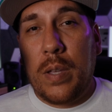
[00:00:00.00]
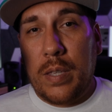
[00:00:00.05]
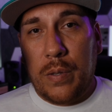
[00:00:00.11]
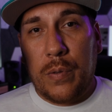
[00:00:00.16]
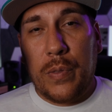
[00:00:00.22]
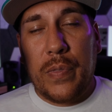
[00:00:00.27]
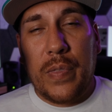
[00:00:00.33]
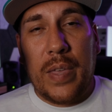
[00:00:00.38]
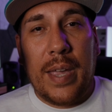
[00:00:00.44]
you
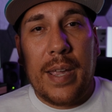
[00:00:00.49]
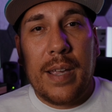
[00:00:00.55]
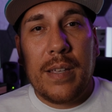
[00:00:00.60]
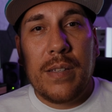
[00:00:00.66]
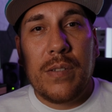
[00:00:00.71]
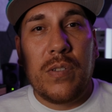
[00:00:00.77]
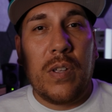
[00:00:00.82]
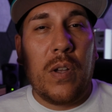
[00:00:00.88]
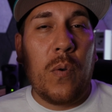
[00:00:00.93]
think.
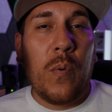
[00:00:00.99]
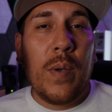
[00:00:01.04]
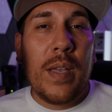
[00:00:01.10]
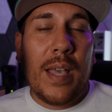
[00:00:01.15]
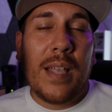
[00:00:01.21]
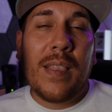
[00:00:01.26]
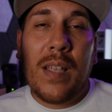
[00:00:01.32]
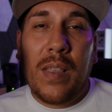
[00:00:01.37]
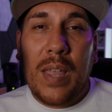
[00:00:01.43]
So
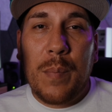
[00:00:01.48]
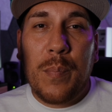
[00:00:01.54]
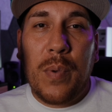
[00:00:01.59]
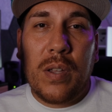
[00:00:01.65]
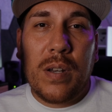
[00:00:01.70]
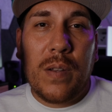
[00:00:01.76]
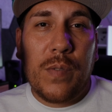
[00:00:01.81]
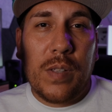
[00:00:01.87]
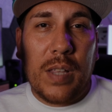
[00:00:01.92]
hit that like
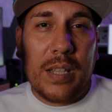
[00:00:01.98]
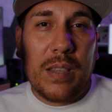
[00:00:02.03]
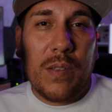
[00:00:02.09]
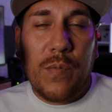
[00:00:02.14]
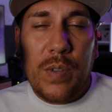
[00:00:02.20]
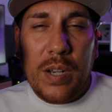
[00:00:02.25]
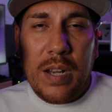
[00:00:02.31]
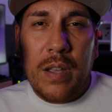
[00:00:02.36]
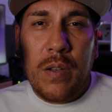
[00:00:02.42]
button if you liked the
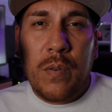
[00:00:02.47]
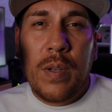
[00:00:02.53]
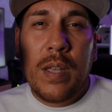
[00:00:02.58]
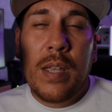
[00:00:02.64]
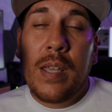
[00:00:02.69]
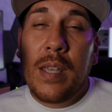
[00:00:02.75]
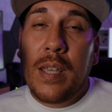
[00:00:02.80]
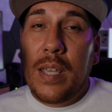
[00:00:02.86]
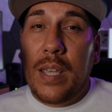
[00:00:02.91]
video.
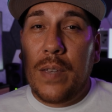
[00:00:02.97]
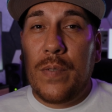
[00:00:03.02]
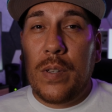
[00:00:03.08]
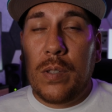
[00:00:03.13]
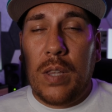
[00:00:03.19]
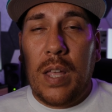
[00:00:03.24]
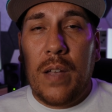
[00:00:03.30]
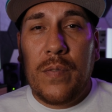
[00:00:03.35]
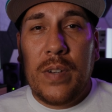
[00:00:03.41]
If you
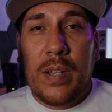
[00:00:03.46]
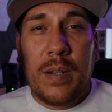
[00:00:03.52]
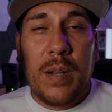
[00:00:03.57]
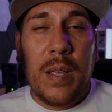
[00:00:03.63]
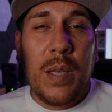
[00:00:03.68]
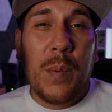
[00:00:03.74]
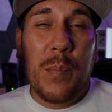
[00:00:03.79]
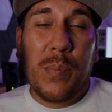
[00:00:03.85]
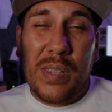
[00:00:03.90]
loved it,
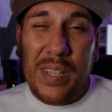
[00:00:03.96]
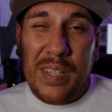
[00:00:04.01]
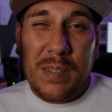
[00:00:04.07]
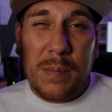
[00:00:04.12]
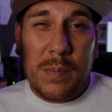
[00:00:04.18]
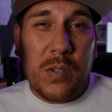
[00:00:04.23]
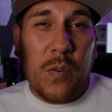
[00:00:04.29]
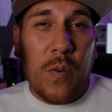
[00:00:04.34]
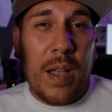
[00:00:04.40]
please
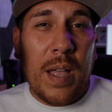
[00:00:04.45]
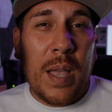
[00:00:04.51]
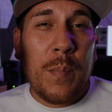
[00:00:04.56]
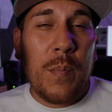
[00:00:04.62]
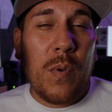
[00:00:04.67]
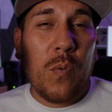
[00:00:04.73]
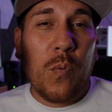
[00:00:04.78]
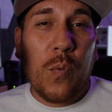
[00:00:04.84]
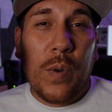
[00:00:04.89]
subscribe,
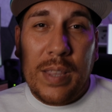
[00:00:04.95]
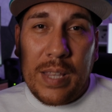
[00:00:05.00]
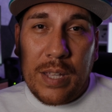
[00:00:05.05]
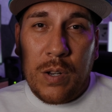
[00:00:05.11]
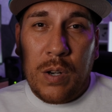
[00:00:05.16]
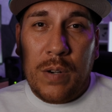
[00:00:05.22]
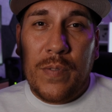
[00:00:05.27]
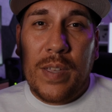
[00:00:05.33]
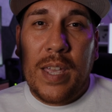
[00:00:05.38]
ring that
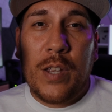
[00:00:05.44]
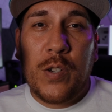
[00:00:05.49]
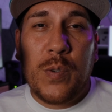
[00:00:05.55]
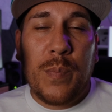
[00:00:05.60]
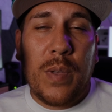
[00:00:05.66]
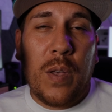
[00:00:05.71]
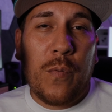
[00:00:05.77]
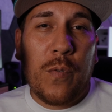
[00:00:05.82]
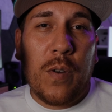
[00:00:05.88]
notification
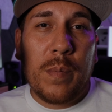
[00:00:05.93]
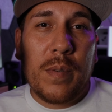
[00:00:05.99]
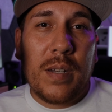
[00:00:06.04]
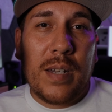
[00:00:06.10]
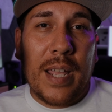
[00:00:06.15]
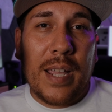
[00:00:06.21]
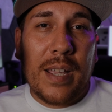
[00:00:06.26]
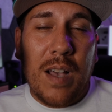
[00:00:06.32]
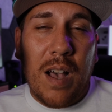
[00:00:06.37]
bell for
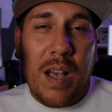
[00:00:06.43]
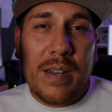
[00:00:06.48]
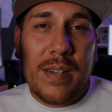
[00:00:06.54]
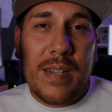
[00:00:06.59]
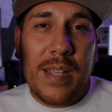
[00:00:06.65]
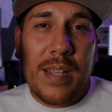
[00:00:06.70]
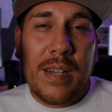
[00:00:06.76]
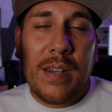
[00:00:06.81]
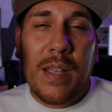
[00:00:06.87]
up-to-date
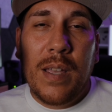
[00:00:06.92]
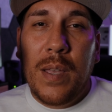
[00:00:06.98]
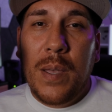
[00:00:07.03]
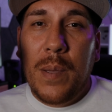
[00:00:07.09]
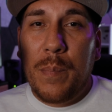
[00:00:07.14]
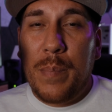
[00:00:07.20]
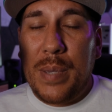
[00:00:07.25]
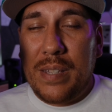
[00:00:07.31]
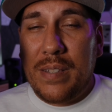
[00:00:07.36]
content.
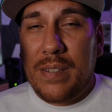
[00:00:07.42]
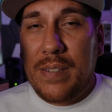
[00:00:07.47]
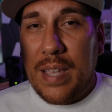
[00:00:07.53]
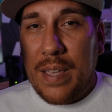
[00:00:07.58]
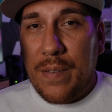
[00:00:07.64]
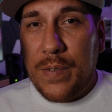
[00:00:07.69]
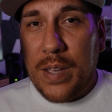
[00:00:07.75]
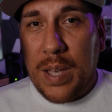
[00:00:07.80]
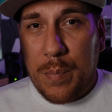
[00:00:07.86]
Be
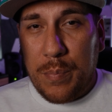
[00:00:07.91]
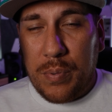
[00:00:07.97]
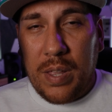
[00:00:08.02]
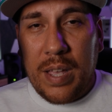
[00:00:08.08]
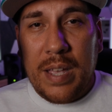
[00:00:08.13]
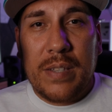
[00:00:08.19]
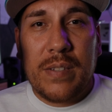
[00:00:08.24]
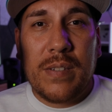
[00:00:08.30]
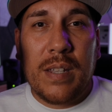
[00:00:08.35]
safe, God
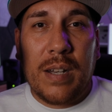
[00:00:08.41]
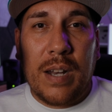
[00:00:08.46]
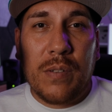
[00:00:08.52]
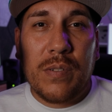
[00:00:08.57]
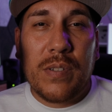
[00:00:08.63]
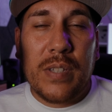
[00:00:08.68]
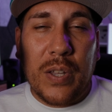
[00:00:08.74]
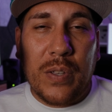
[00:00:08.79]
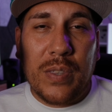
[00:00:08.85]
bless, and I'll
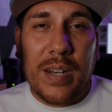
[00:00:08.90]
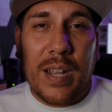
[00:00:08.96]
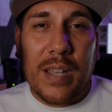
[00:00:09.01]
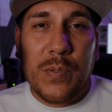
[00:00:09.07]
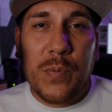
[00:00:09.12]
see you in the next